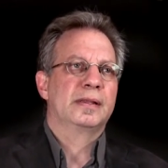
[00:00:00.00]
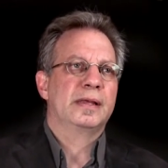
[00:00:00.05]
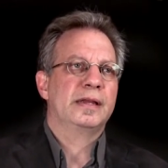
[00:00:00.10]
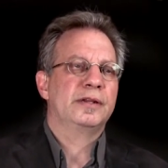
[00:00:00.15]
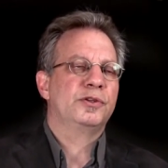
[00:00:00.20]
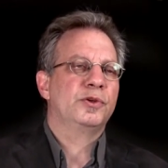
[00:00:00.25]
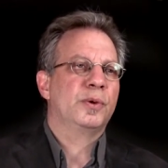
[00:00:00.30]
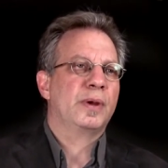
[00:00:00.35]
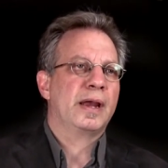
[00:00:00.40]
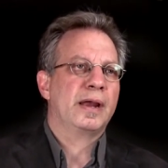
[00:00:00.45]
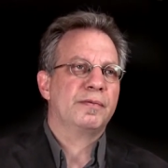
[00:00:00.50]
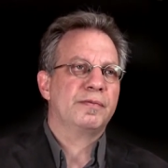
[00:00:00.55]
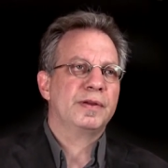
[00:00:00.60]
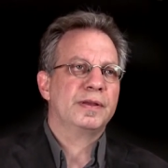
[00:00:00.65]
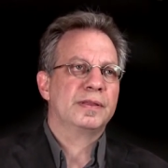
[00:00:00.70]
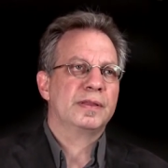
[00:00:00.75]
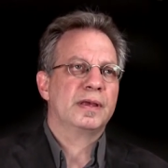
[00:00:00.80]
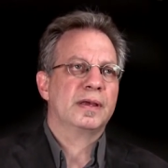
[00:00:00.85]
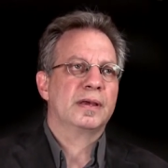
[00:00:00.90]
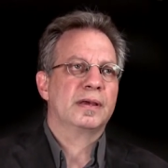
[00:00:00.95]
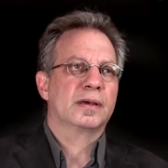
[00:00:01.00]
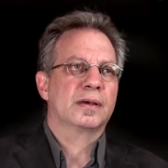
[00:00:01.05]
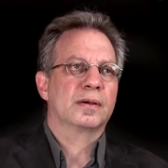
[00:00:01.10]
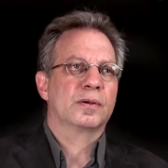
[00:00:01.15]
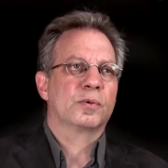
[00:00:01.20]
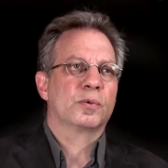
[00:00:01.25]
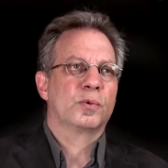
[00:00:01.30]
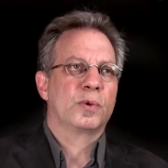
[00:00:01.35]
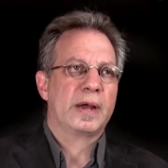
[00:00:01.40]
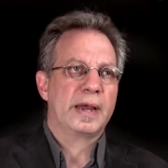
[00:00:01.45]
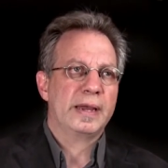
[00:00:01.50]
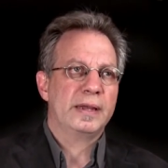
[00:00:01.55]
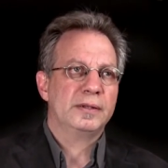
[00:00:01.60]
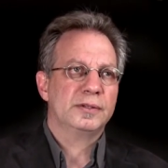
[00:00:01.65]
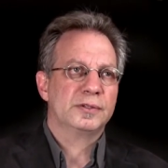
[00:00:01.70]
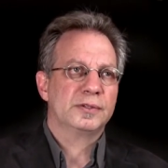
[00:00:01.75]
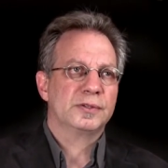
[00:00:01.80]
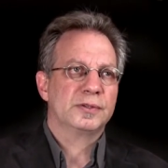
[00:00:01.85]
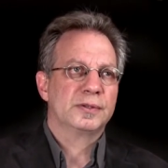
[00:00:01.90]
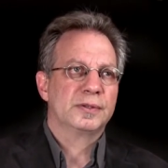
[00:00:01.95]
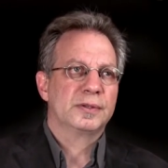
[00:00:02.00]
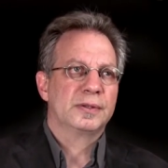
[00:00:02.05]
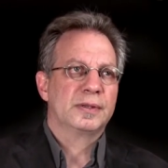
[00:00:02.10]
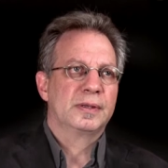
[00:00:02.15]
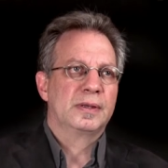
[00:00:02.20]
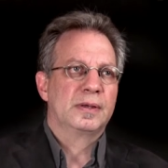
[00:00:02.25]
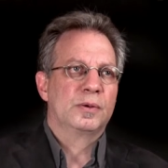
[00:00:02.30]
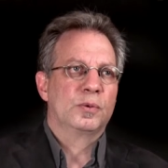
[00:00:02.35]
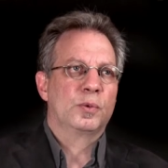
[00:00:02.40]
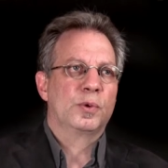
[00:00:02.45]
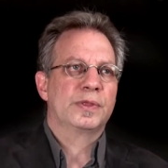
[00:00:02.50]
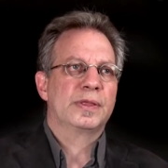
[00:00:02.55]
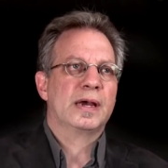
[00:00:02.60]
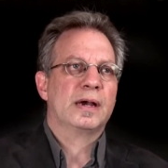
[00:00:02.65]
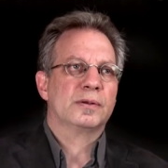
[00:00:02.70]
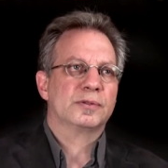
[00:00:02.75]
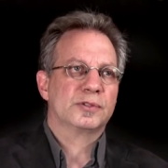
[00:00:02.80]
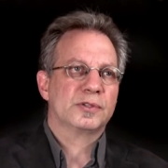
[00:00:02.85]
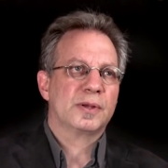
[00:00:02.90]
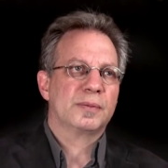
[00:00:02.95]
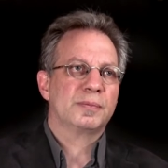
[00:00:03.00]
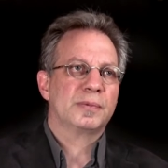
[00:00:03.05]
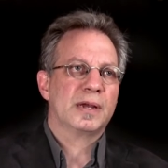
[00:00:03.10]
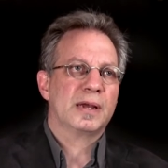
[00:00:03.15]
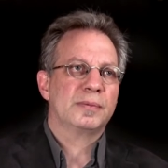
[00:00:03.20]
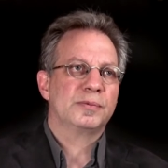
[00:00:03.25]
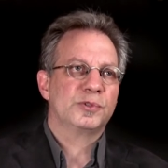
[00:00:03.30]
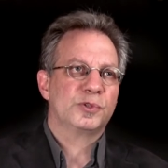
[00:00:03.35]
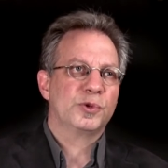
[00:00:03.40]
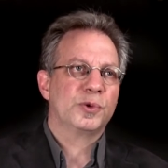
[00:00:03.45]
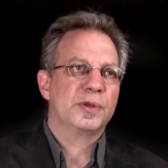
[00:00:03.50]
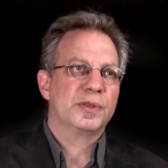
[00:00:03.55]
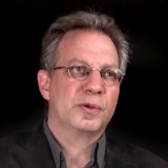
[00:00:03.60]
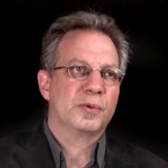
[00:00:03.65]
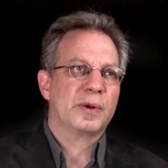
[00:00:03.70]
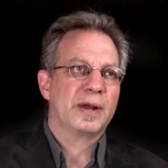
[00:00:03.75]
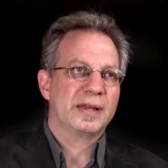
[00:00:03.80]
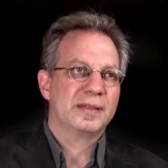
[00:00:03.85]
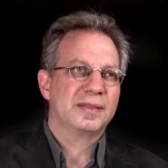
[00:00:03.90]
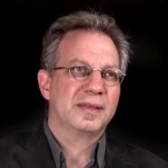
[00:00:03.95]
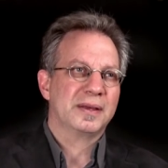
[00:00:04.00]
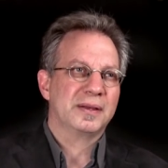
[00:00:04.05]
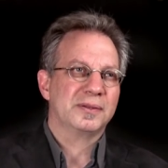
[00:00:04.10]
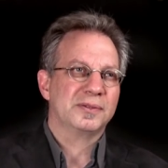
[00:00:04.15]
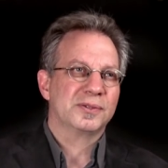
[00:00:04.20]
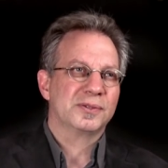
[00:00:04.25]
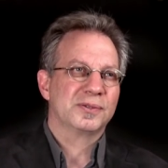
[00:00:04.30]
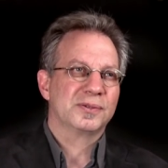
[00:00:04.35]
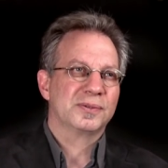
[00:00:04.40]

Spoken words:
they do everything right without sometimes doing the right things.